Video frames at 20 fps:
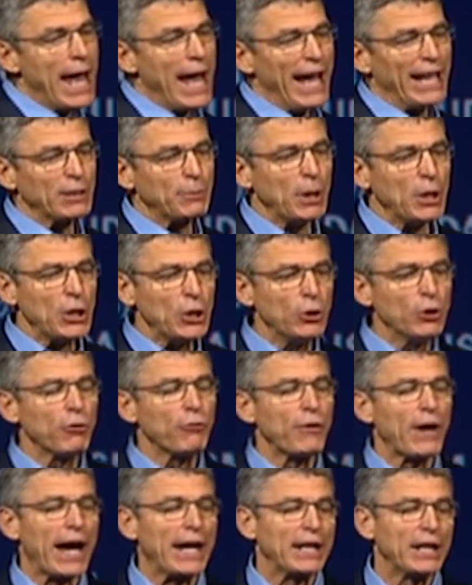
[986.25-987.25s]
has been
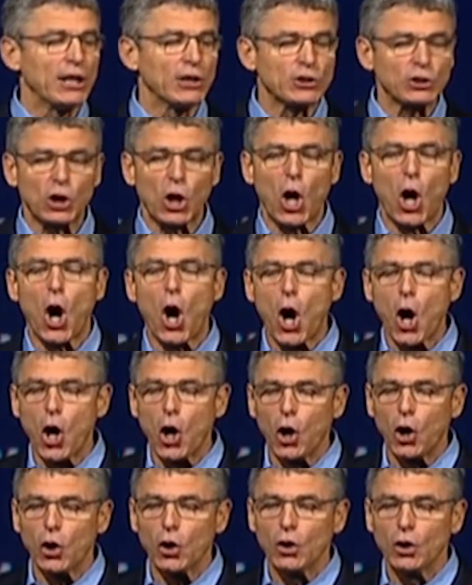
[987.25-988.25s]
unified in its
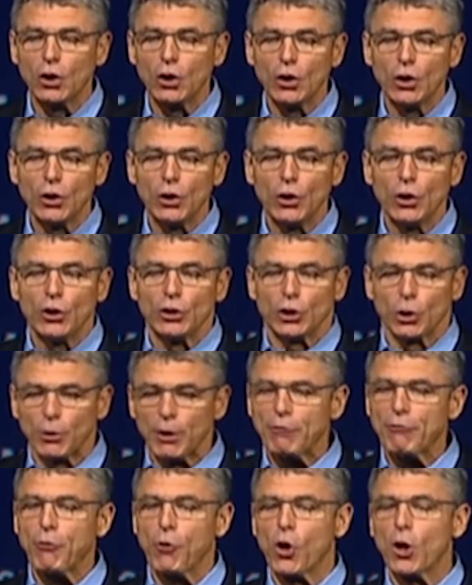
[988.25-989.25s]
call to
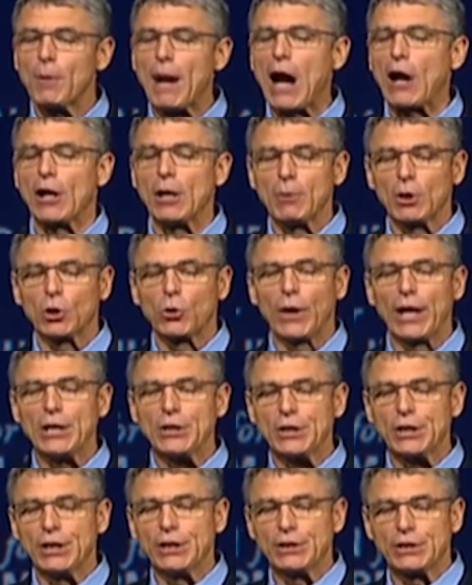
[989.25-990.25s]
reform our
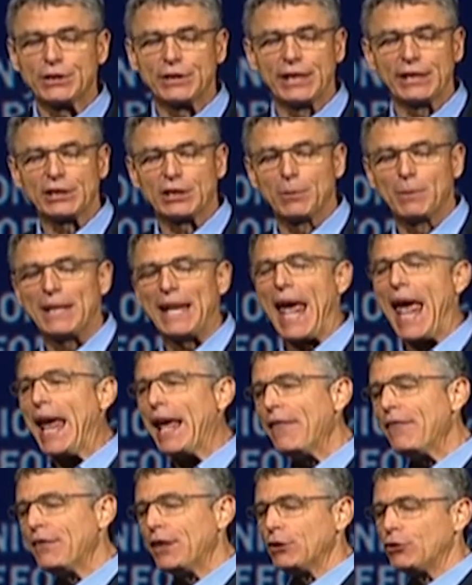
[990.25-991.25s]
immigration system and
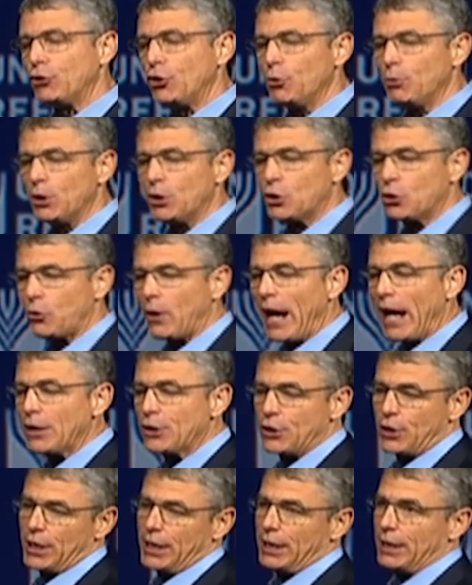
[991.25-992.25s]
end this human
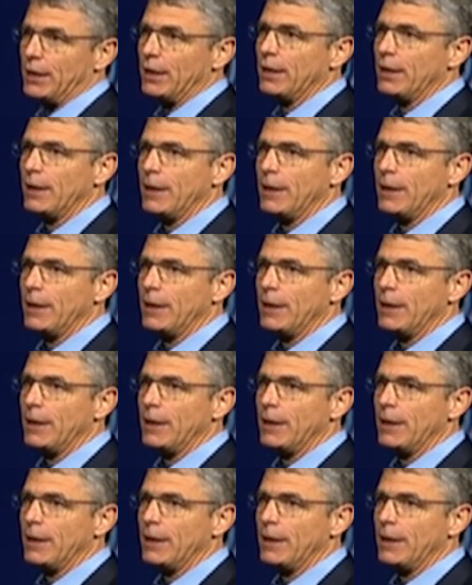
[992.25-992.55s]
tragedy.